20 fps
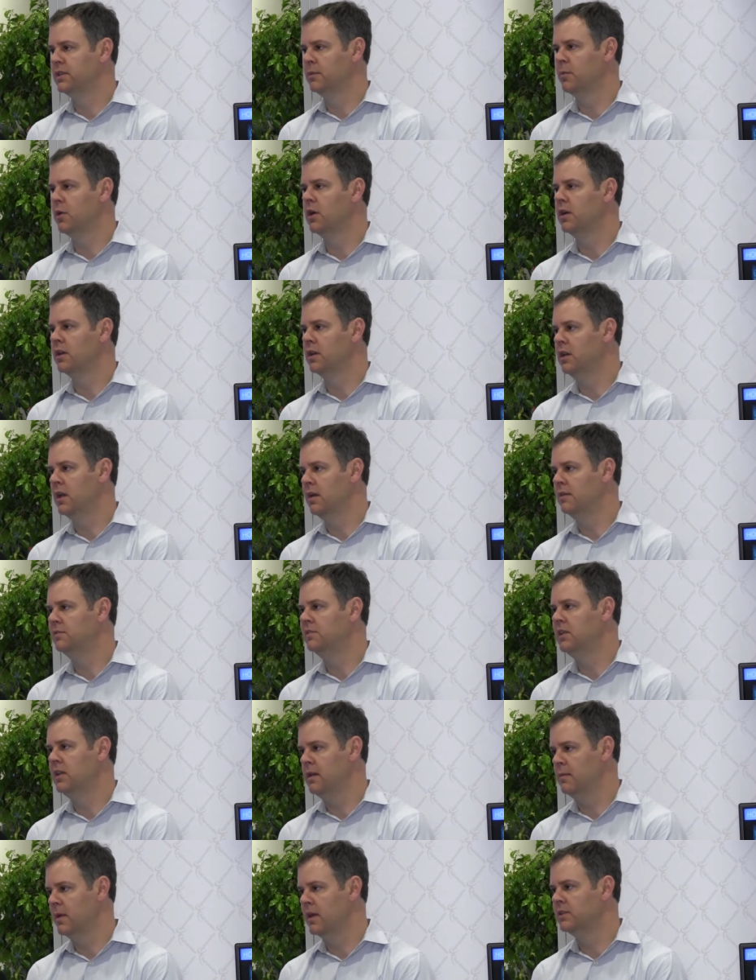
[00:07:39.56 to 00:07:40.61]
in the market. You have
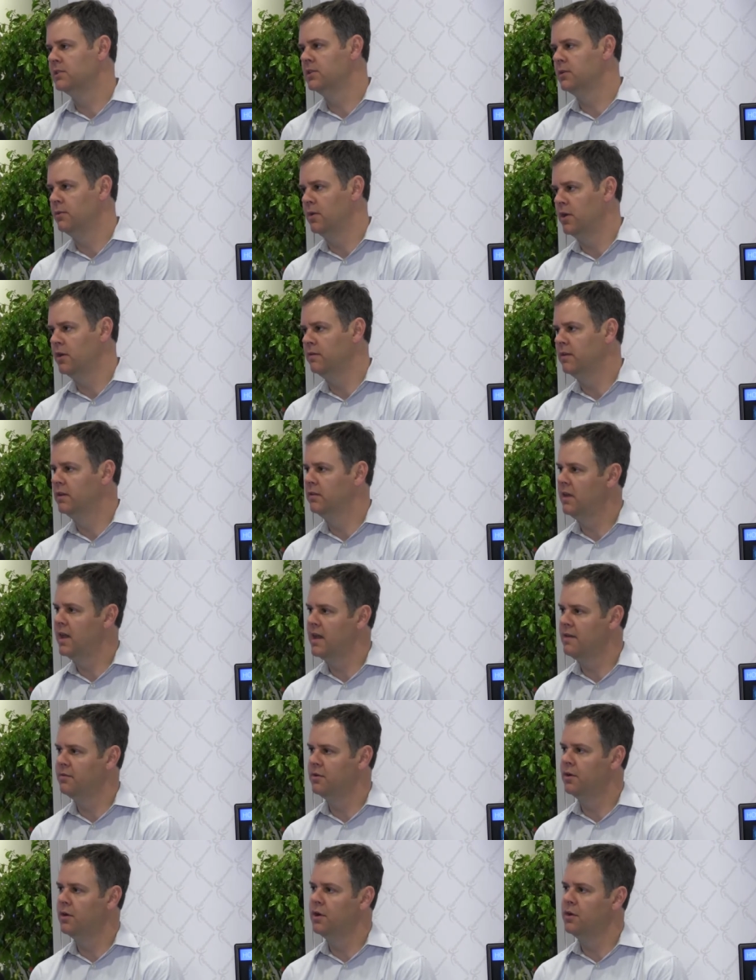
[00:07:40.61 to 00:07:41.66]
TMS and Rovi. They
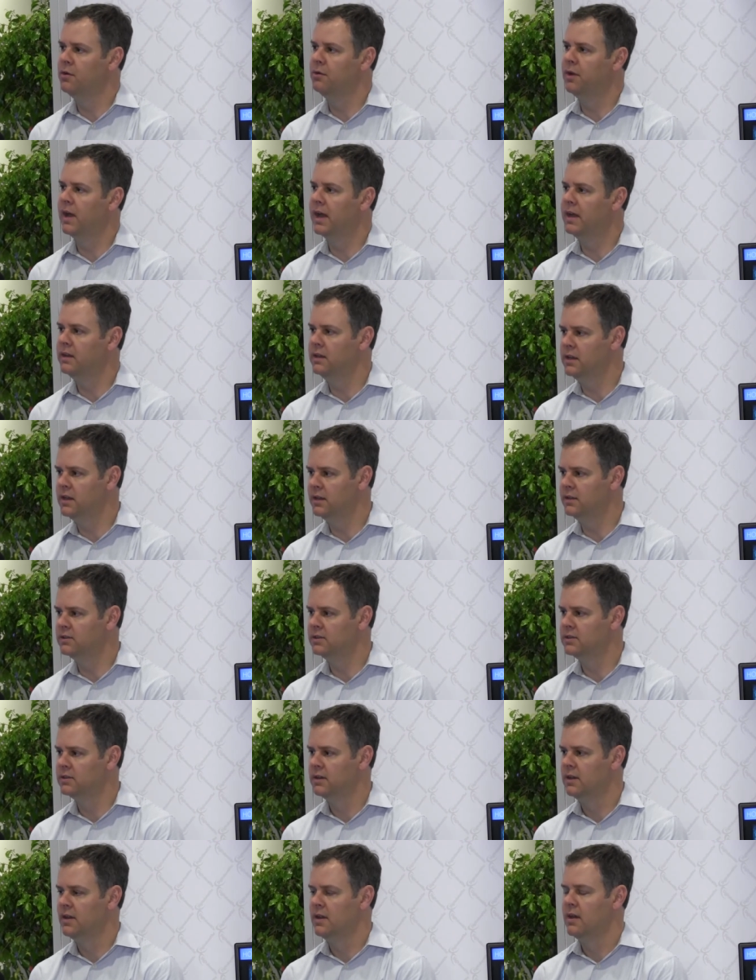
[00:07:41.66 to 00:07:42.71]
have their own
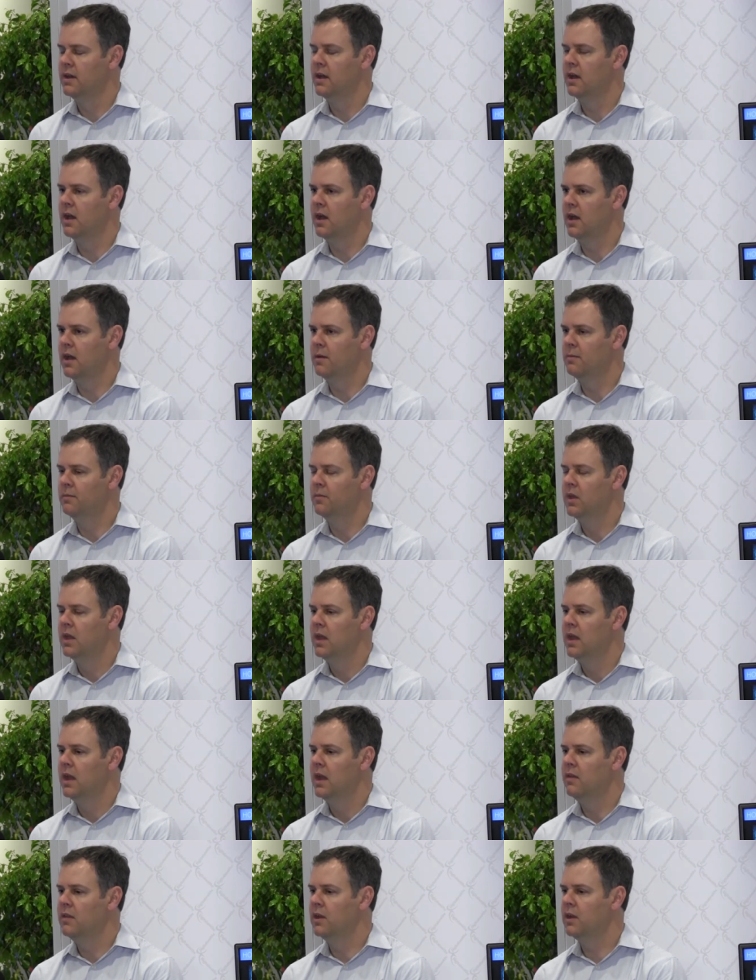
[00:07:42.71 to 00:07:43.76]
IDs. Um,
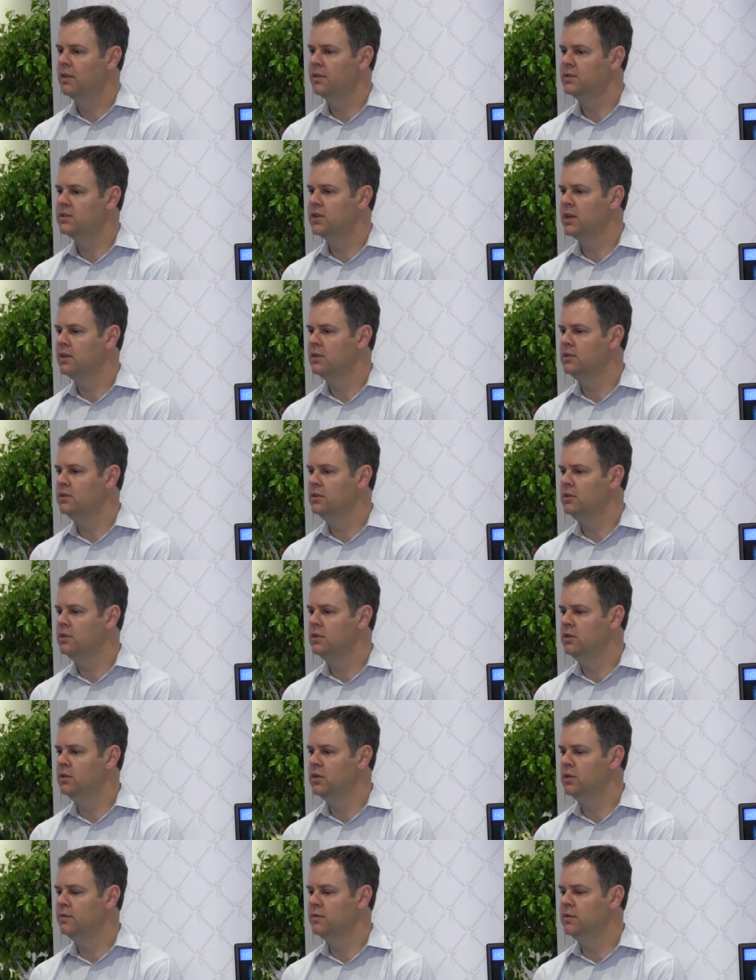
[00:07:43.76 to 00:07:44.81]
and then all of a sudden,
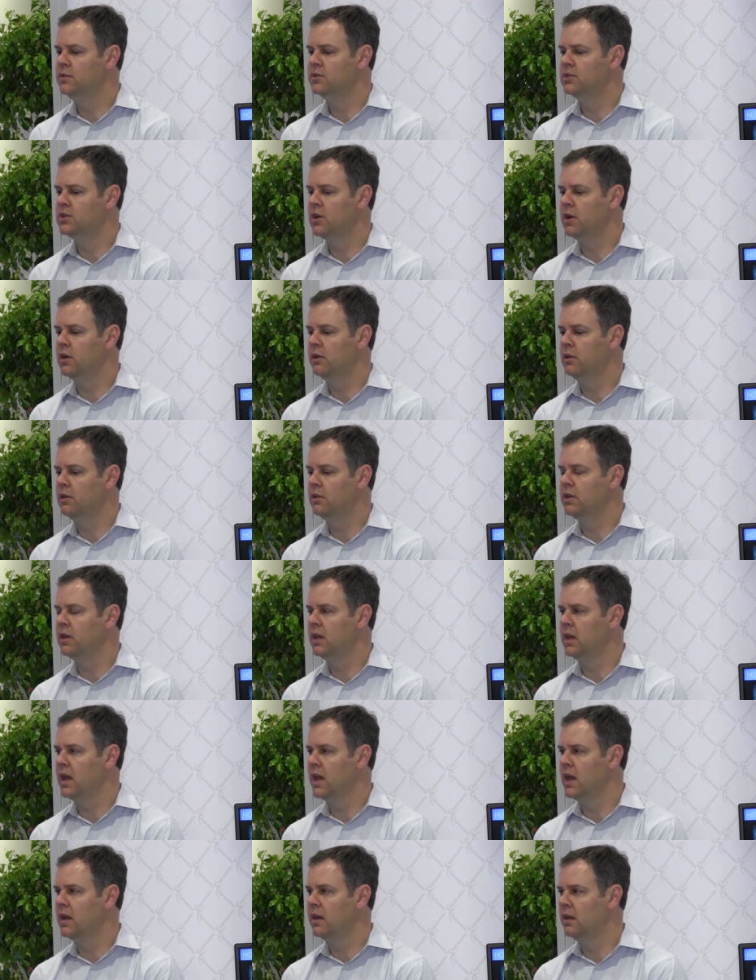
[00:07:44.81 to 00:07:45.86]
if you start
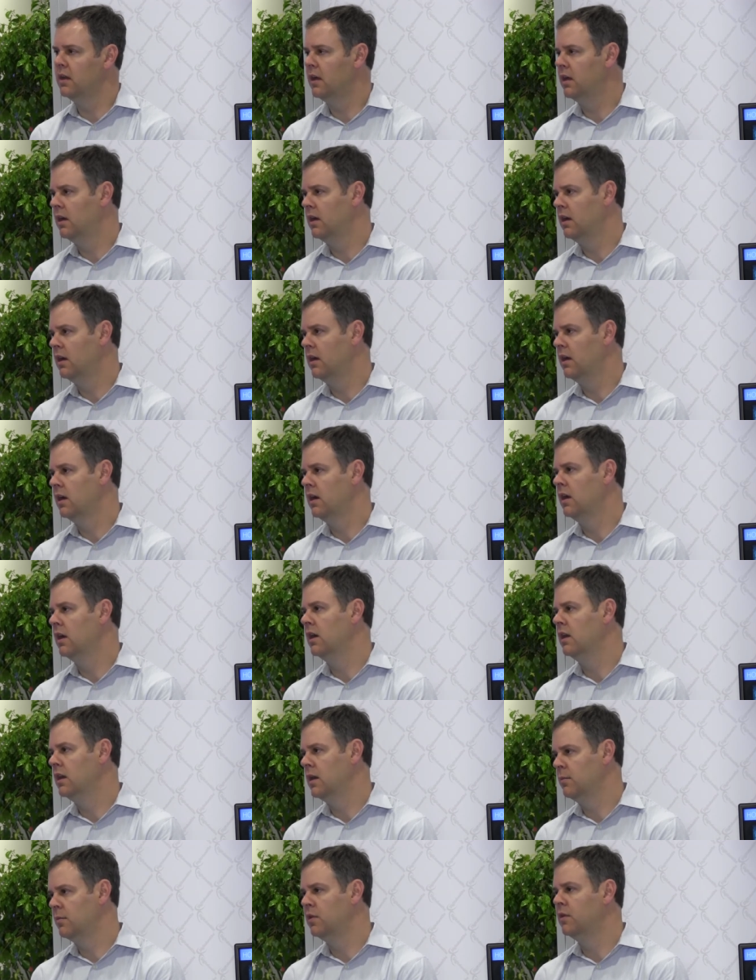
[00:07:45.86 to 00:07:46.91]
looking at
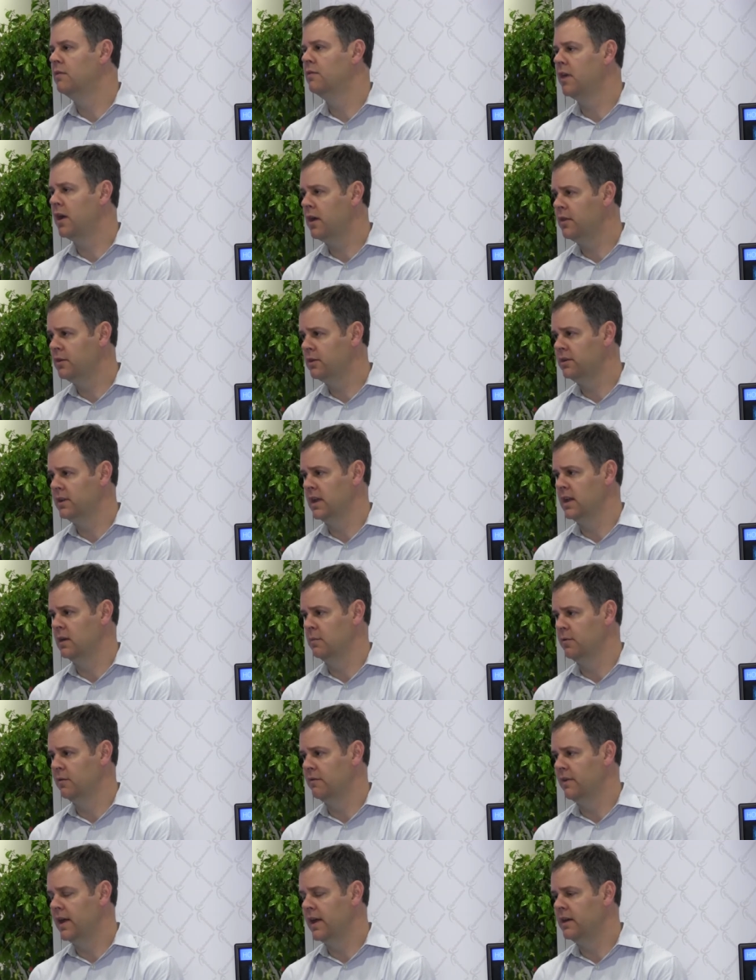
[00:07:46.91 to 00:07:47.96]
a number of other data
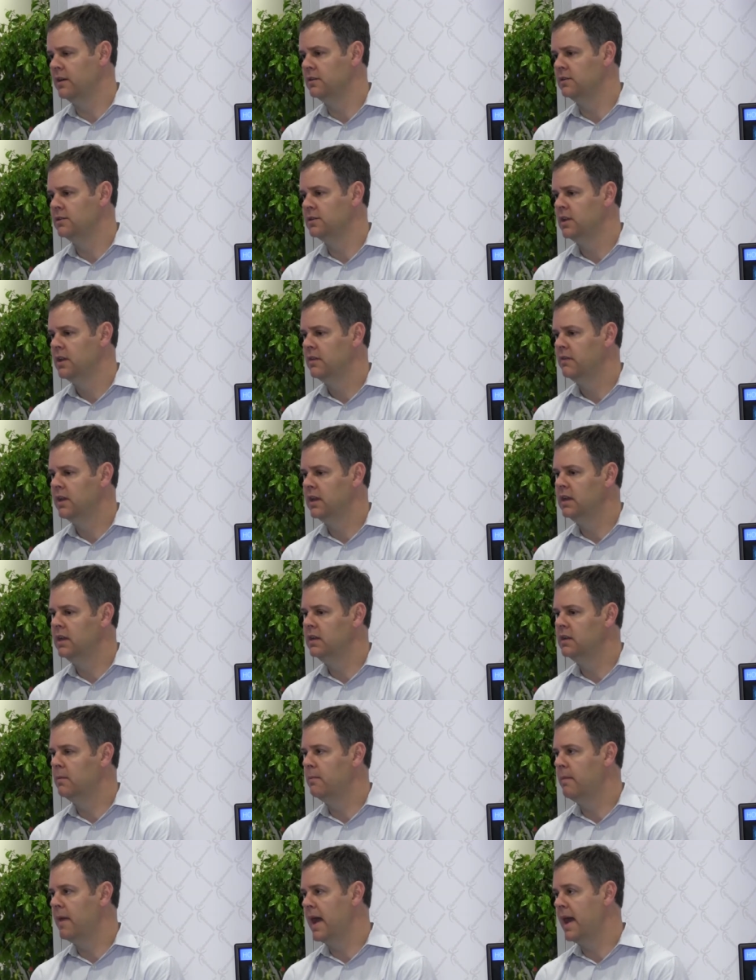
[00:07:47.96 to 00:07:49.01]
providers that need
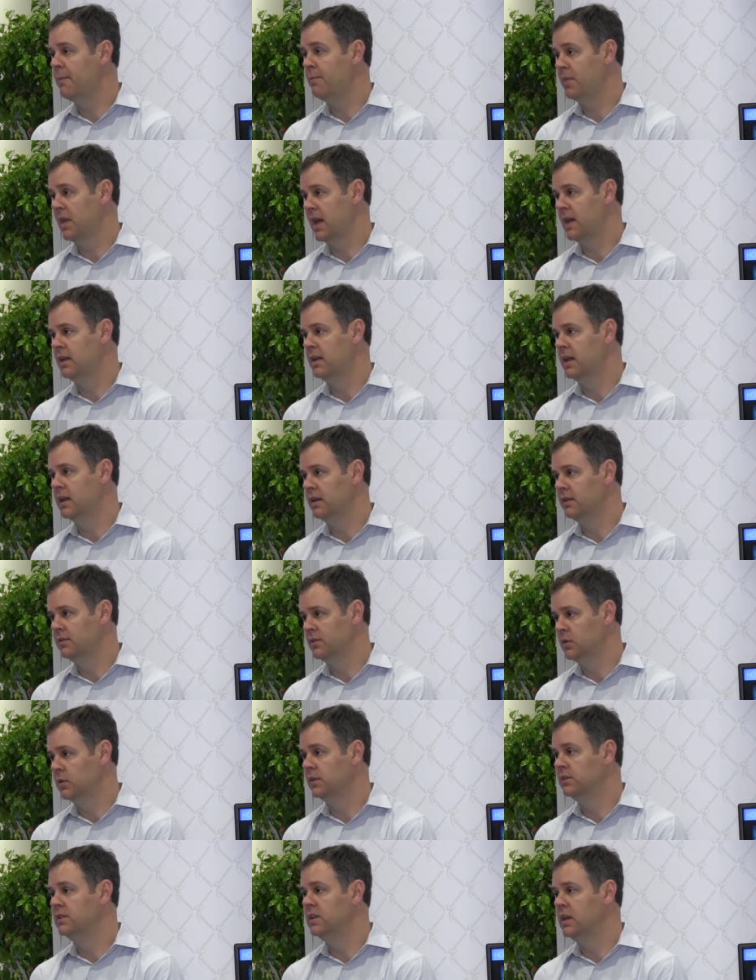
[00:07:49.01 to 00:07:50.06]
to map that data
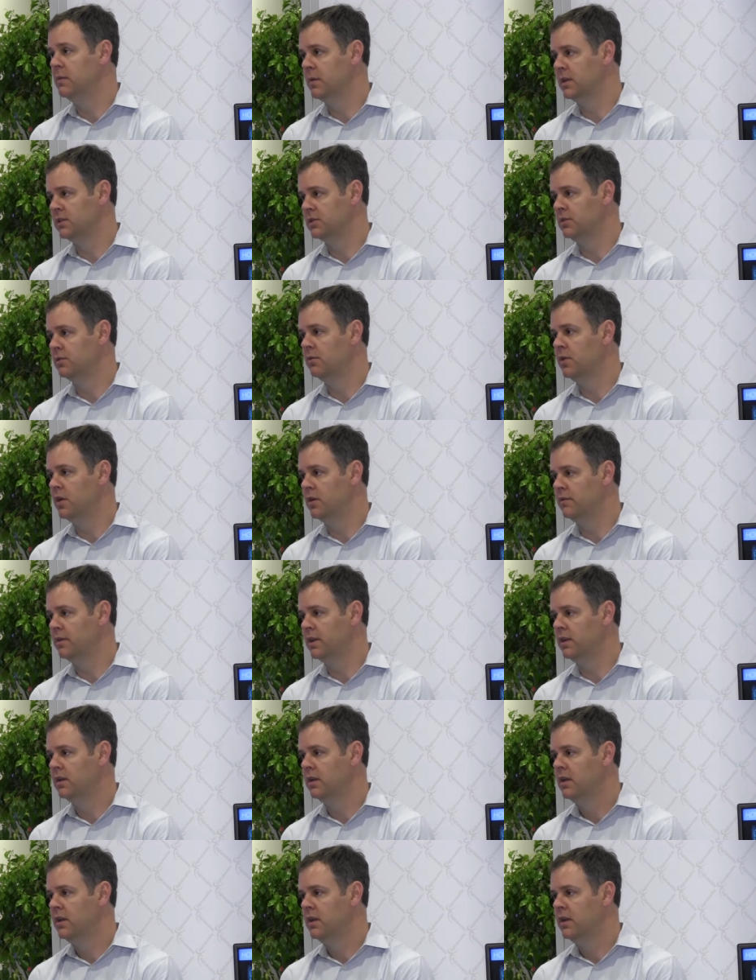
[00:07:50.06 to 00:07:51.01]
to a TMS or Rovi.